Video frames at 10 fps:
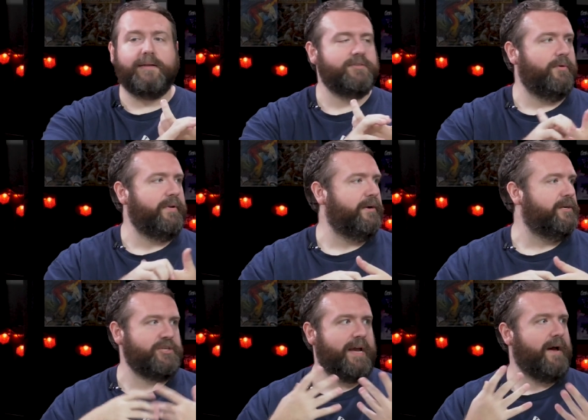its own
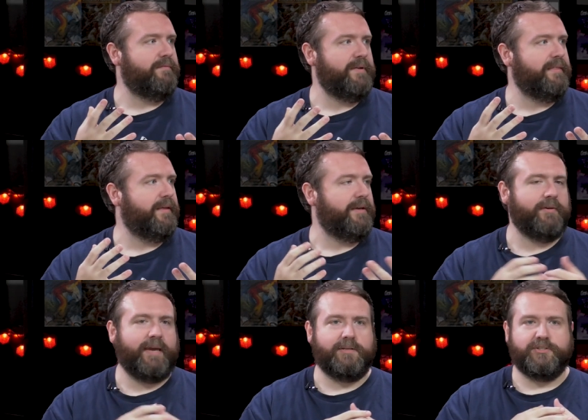energy out of nothing. You
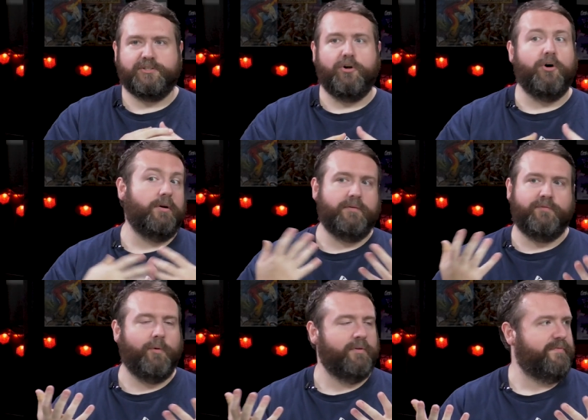can't just call
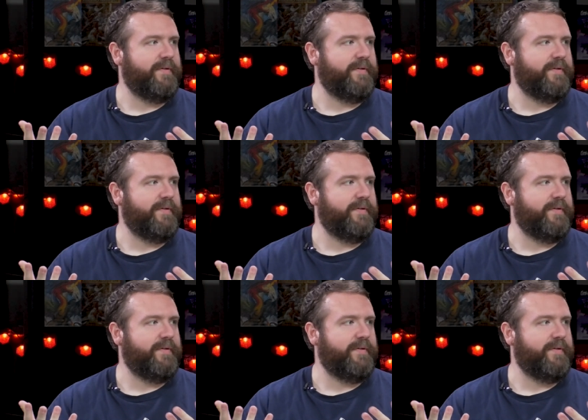forth